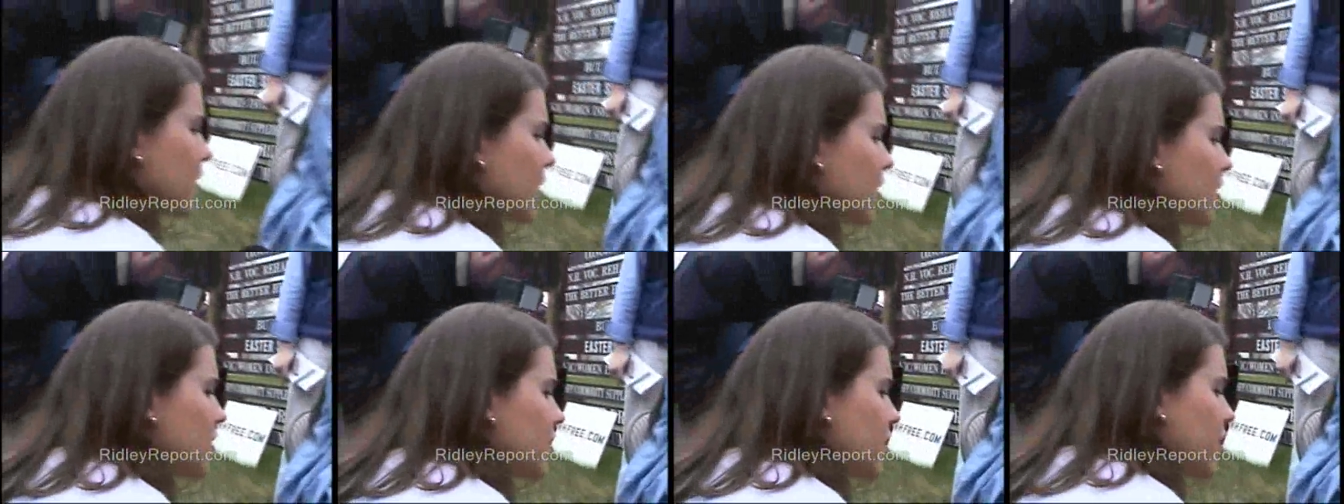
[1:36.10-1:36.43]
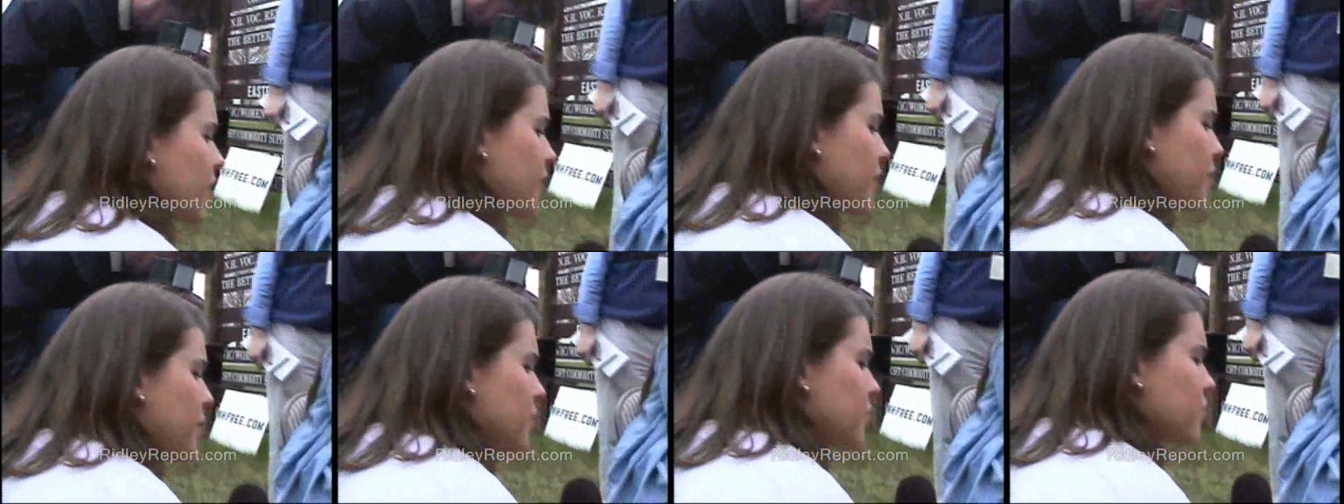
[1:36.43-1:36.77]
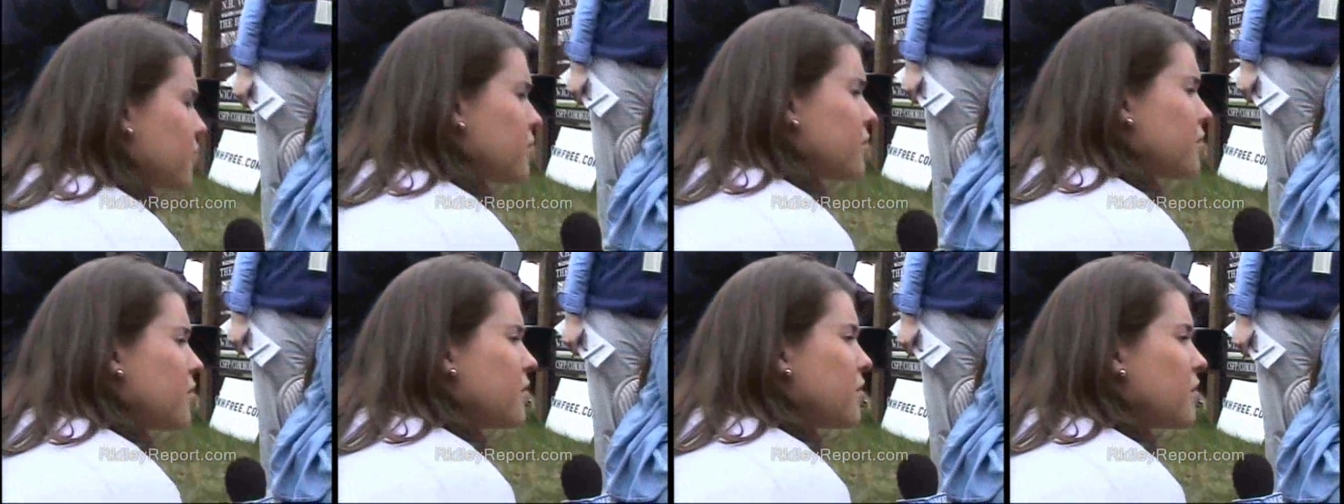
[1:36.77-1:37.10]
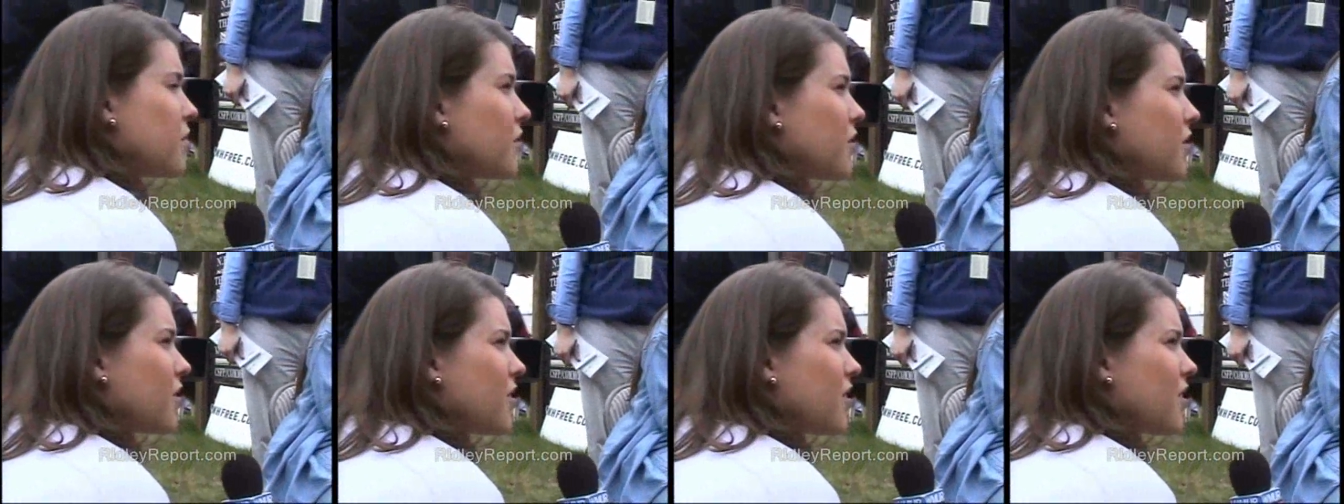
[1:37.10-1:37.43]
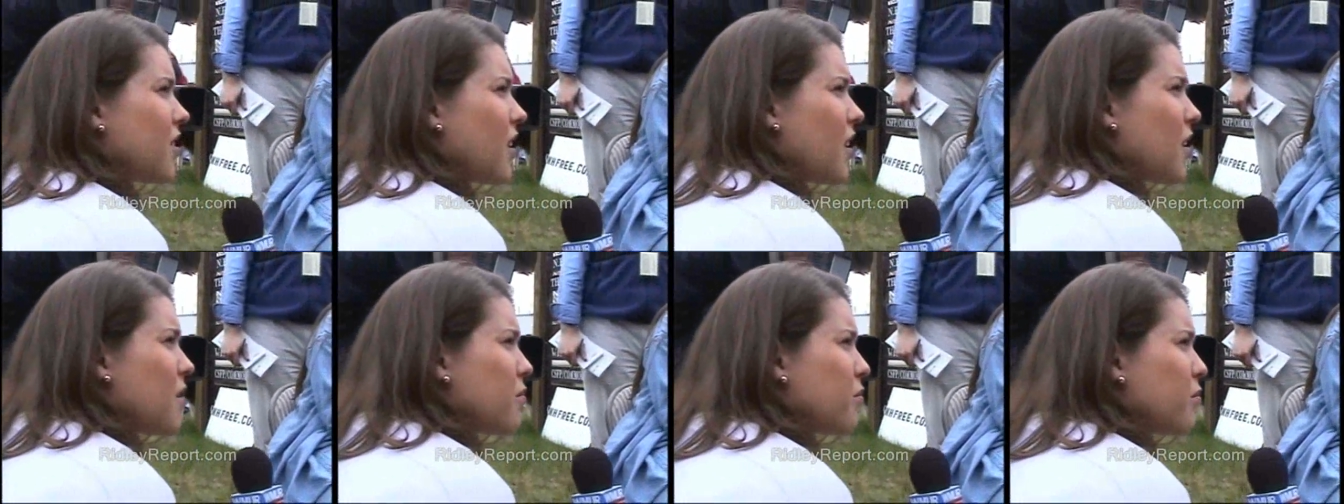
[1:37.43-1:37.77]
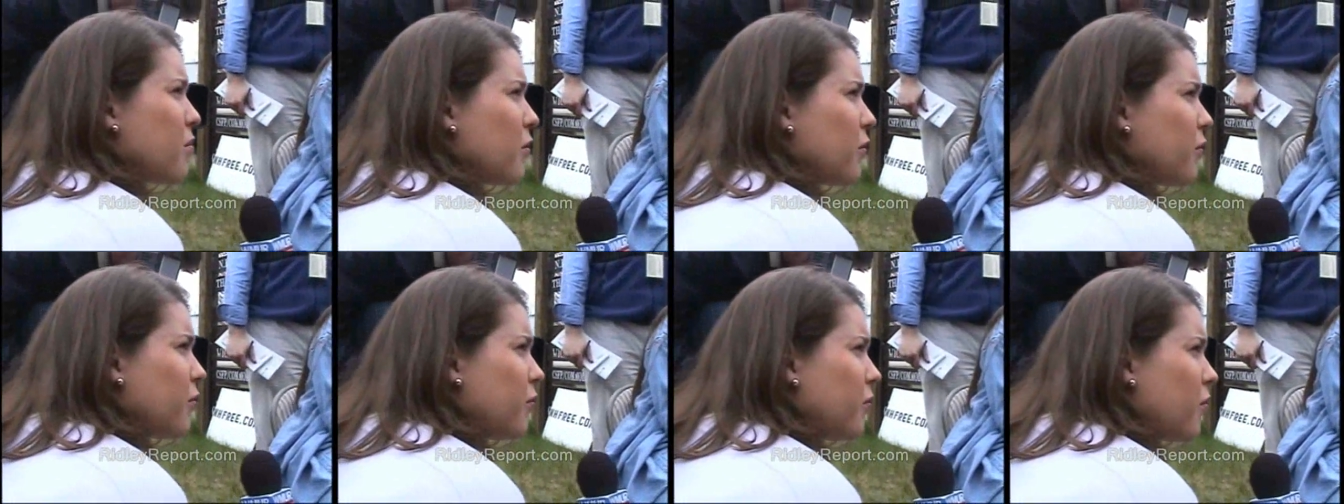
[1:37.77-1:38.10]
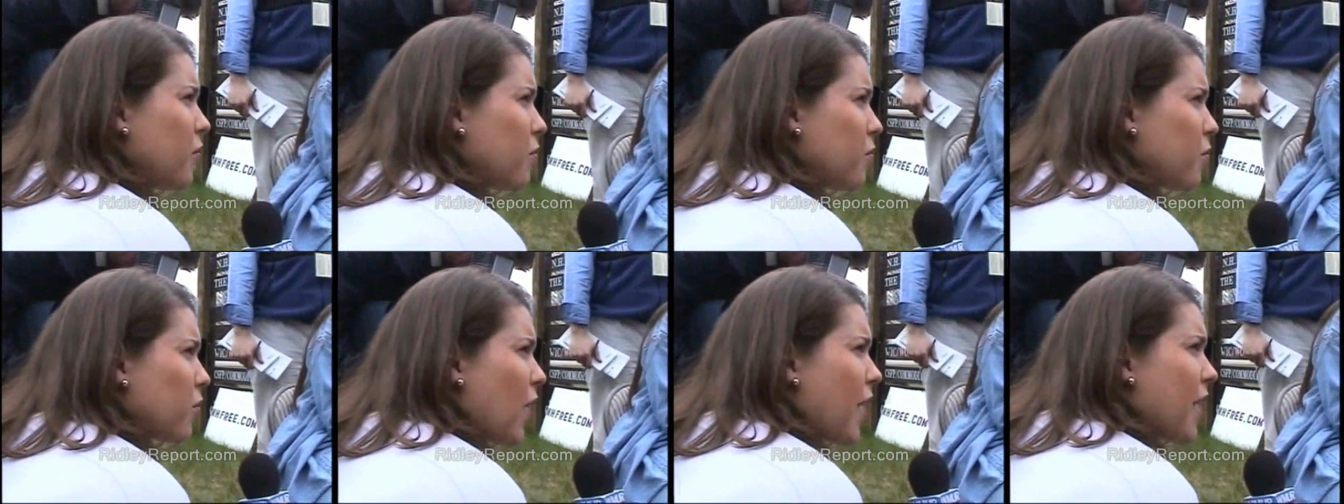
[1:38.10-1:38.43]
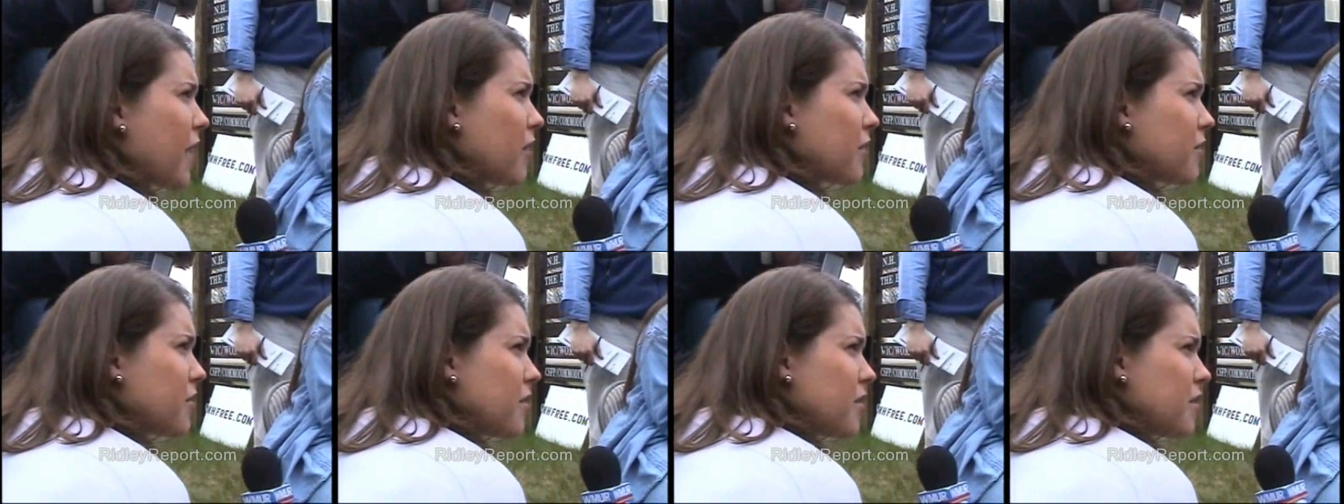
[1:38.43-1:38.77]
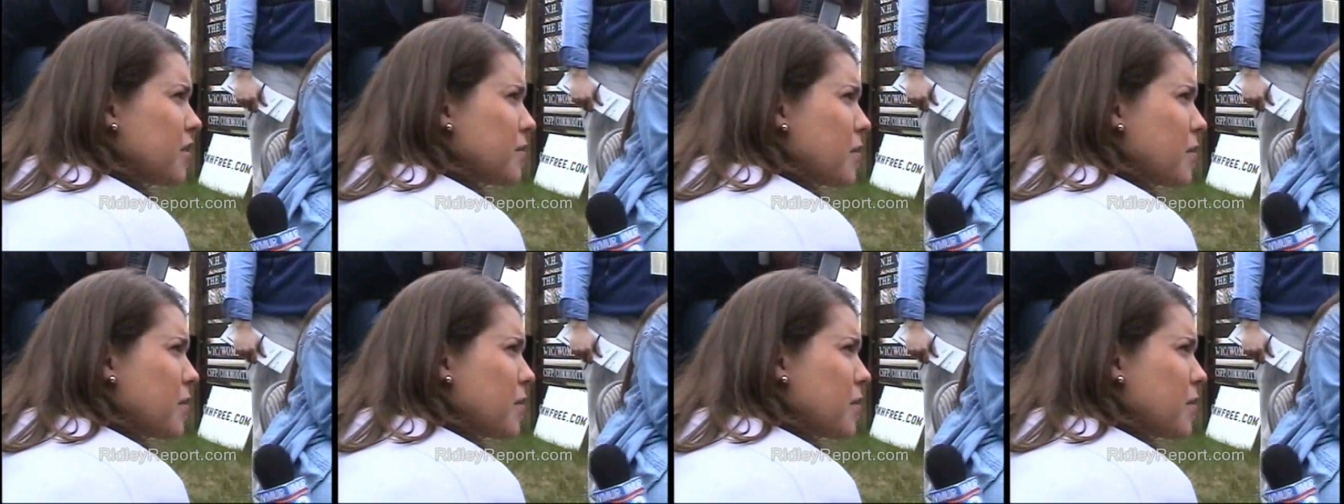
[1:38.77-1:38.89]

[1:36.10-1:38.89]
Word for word: of the sanitary measures you took prior